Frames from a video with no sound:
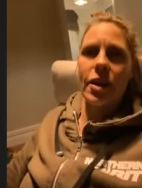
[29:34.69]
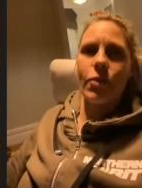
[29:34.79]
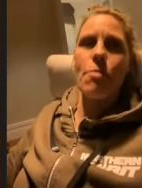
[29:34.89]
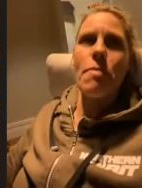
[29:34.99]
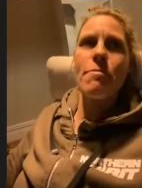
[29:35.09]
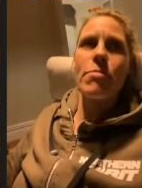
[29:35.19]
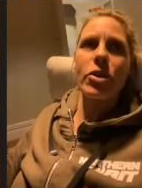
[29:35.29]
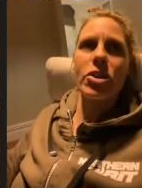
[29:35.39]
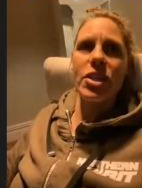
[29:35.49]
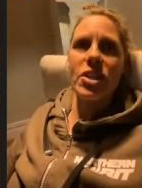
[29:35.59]
I remember
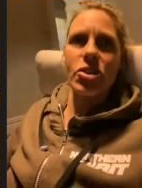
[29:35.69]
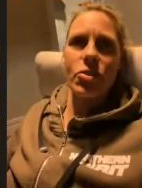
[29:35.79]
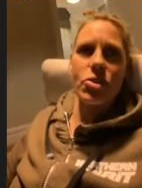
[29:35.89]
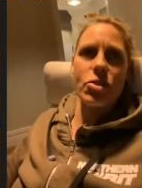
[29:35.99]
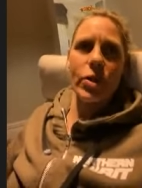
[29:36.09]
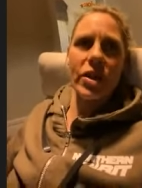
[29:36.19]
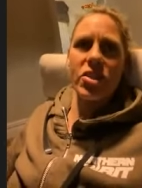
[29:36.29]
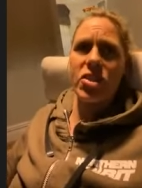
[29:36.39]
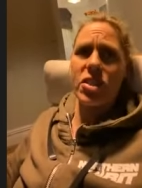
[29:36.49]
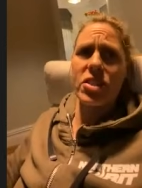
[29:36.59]
a teacher in
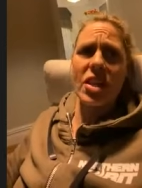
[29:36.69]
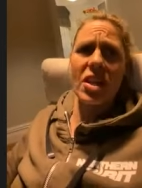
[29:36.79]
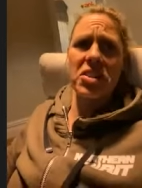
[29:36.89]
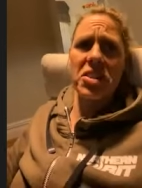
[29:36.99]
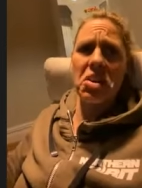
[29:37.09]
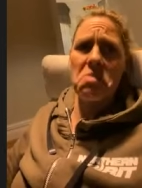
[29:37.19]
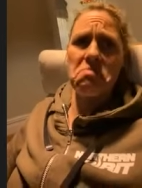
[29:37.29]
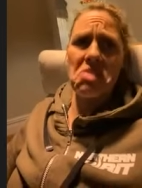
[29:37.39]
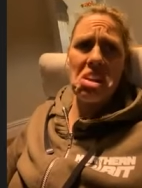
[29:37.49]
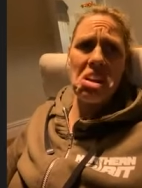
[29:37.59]
Swedish, she said, you know,
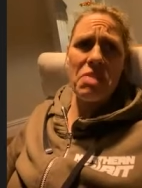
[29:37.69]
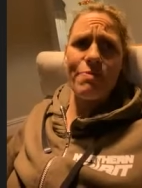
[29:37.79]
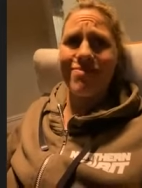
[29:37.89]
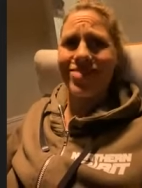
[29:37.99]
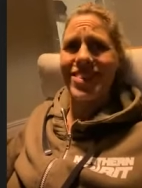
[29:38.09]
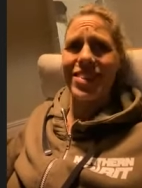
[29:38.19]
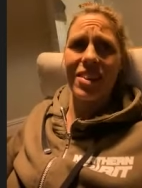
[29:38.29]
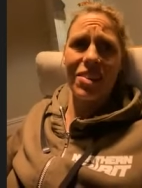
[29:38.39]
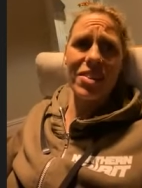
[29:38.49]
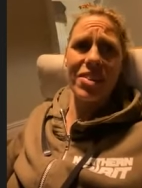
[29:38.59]
uh, you
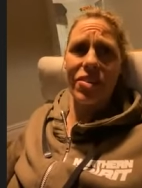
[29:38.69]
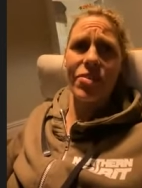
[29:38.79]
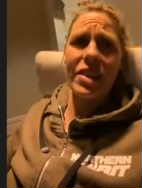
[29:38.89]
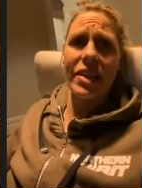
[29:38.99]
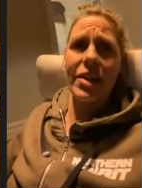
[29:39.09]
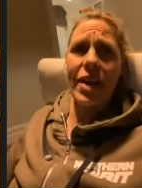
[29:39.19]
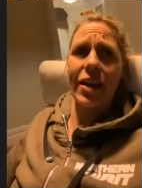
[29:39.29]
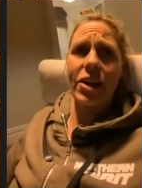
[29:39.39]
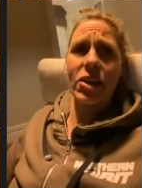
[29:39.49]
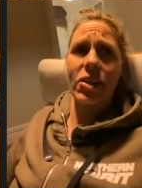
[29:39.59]
know, you're not really
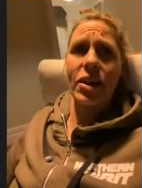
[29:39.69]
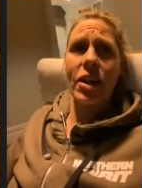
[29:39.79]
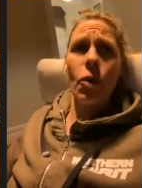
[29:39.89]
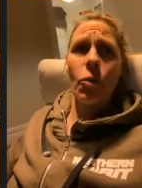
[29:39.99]
that good.